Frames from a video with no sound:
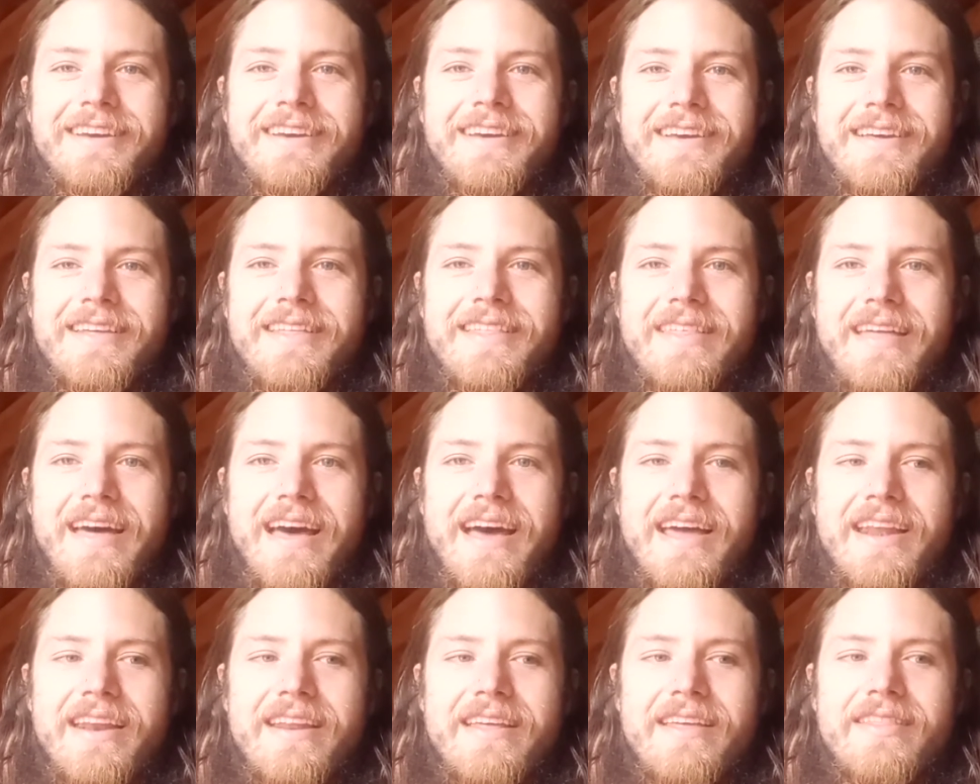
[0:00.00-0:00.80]

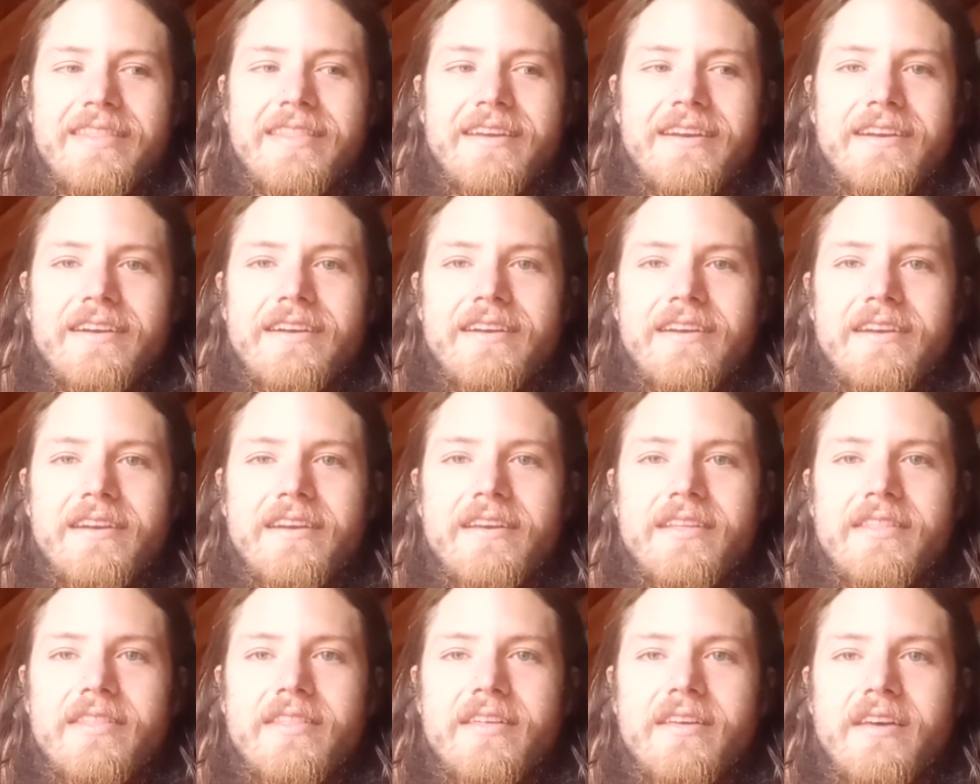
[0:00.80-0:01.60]
that
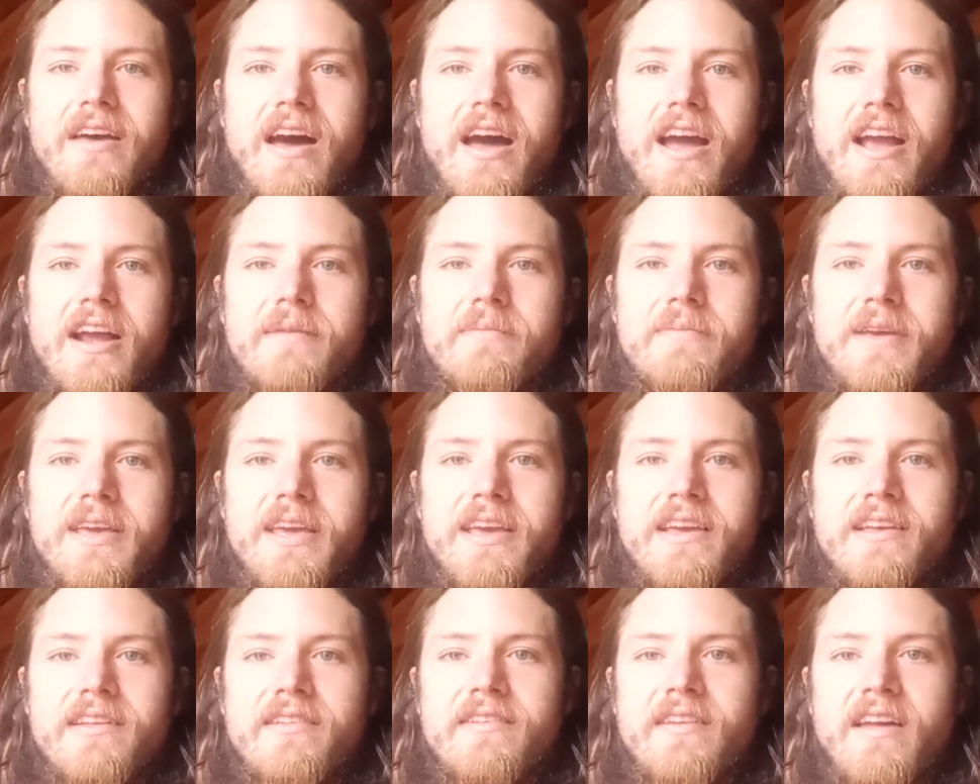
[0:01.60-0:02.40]
the higher
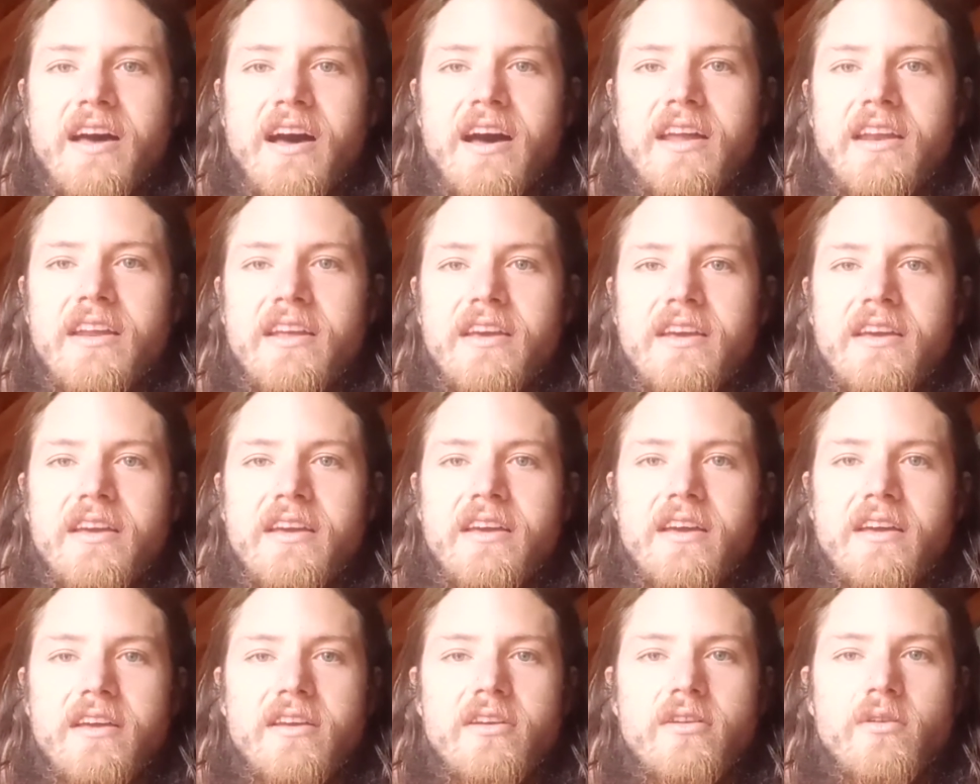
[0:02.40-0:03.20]
being is not
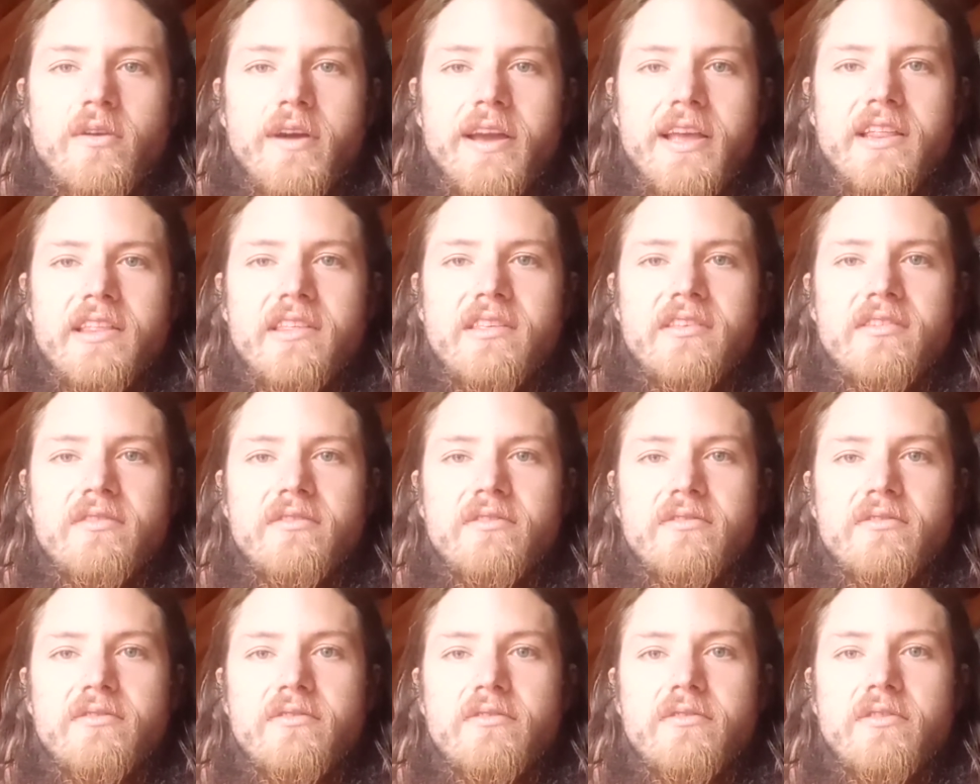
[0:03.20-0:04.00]
going
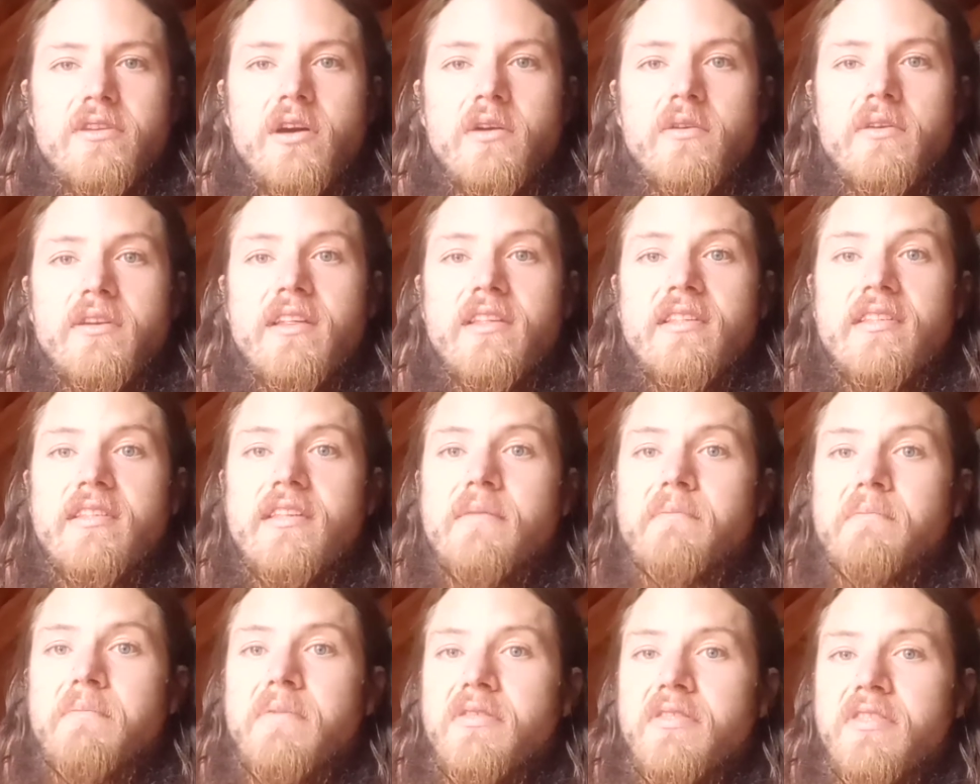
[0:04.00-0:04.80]
to go into
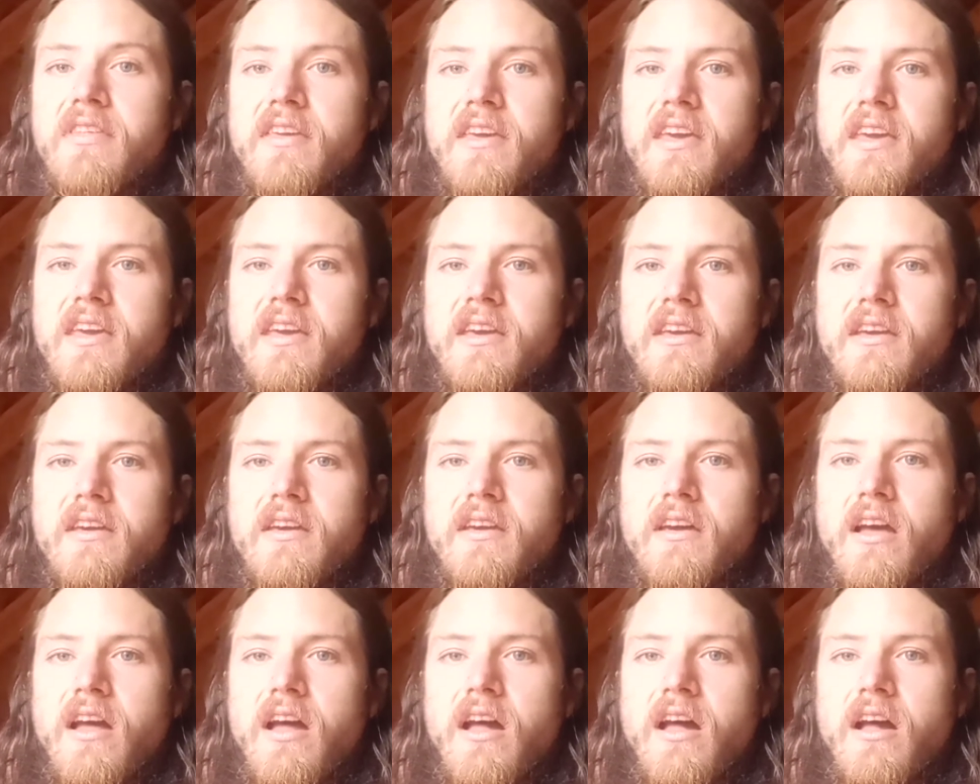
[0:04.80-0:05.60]
sympathy,
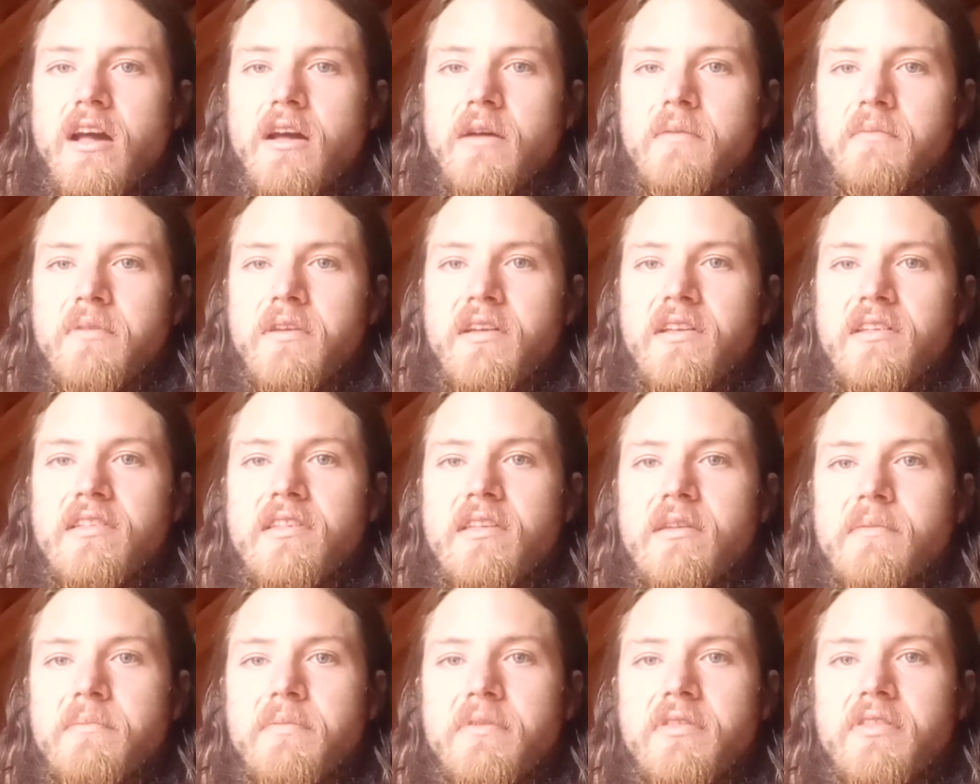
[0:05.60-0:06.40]
because
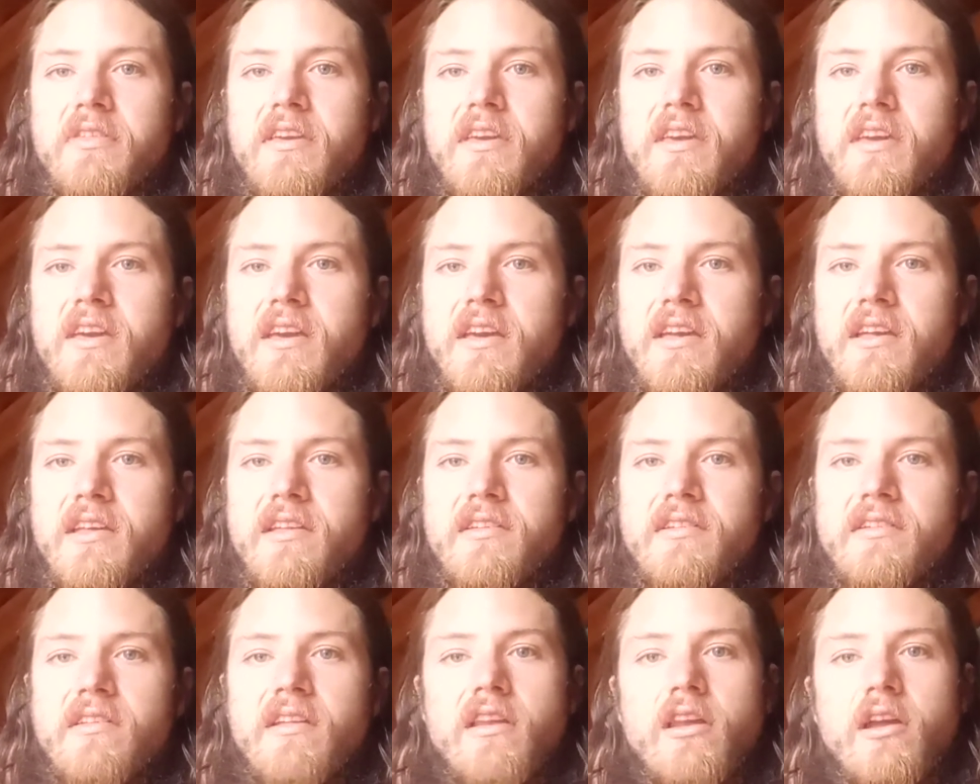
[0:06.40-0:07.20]
sympathy
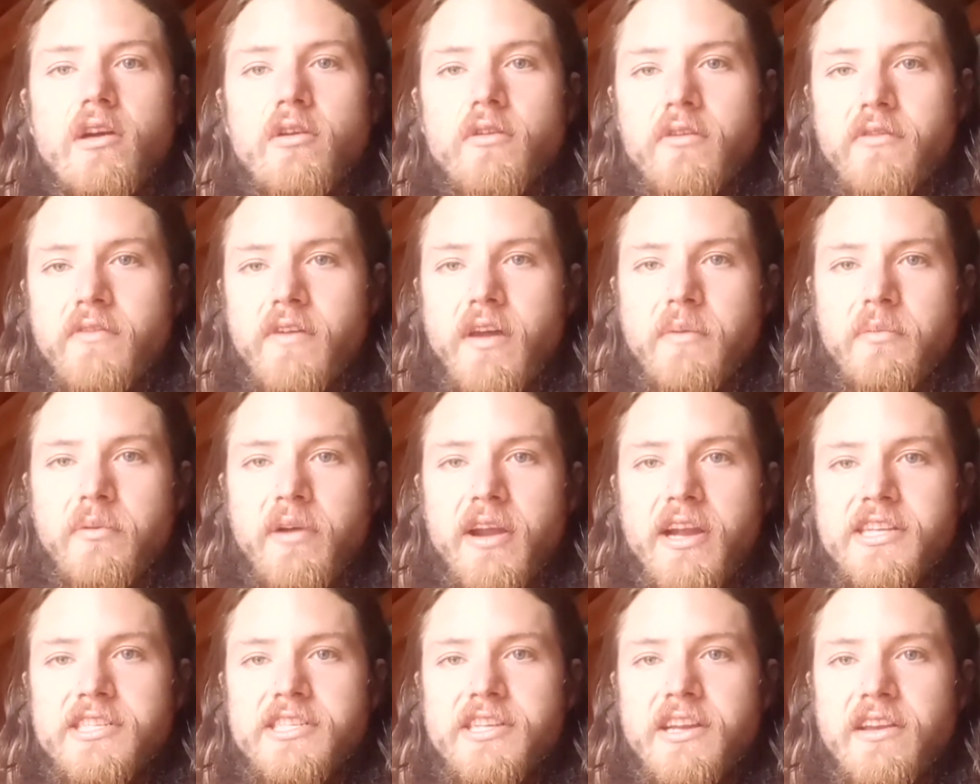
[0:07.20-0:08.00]
is a lower
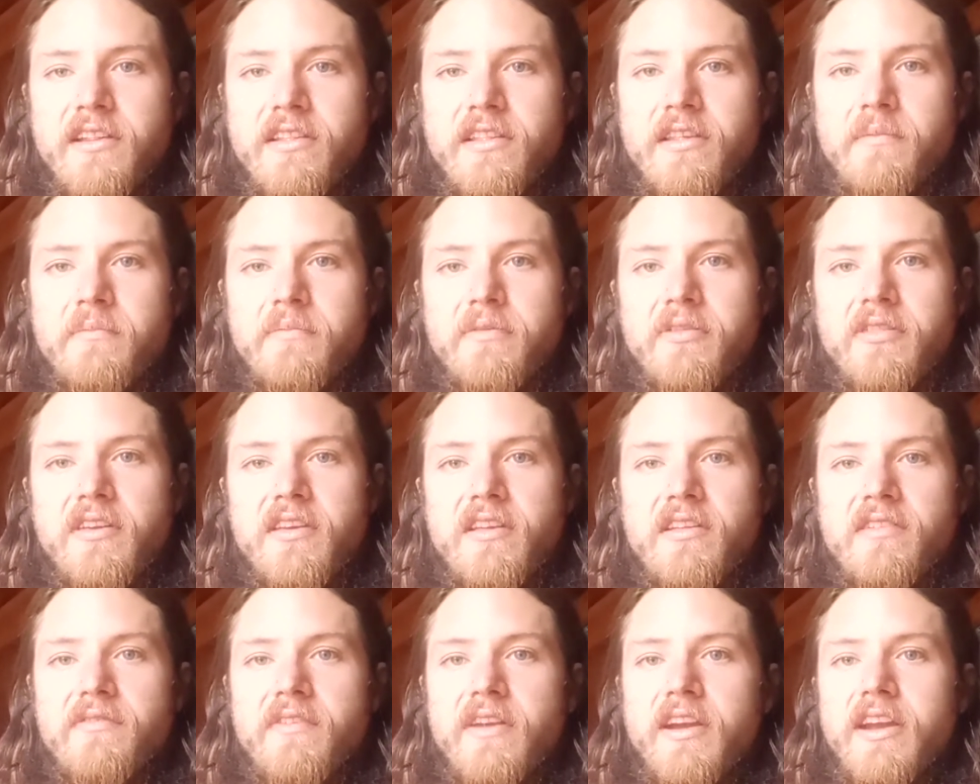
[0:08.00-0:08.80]
vibration. Sympathy
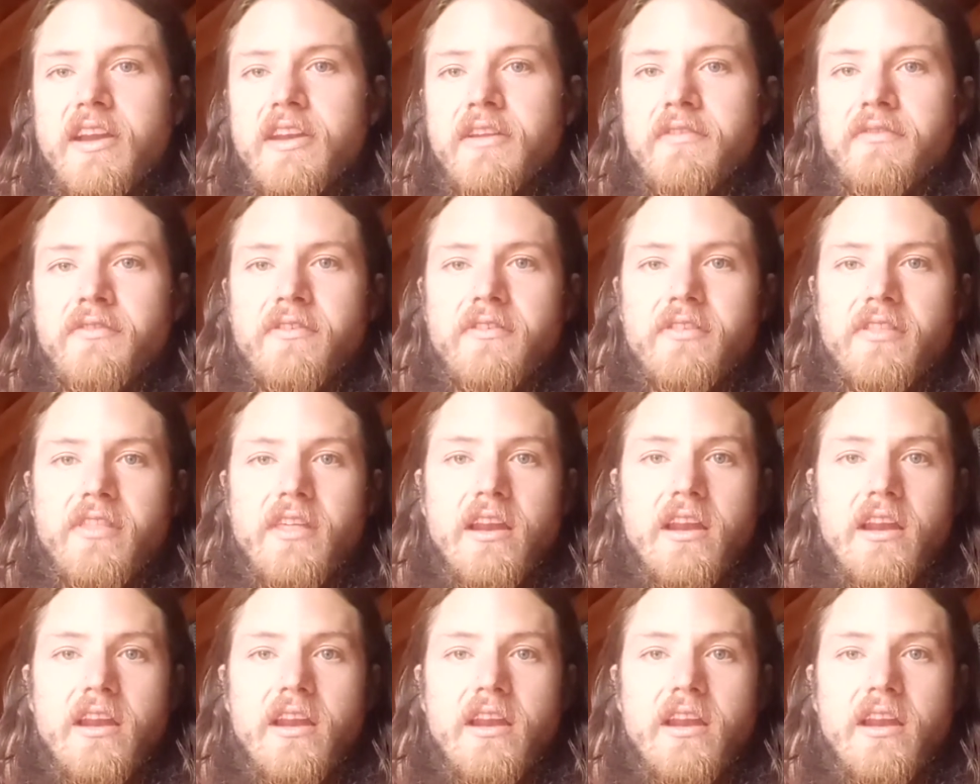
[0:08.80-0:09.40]
is very different than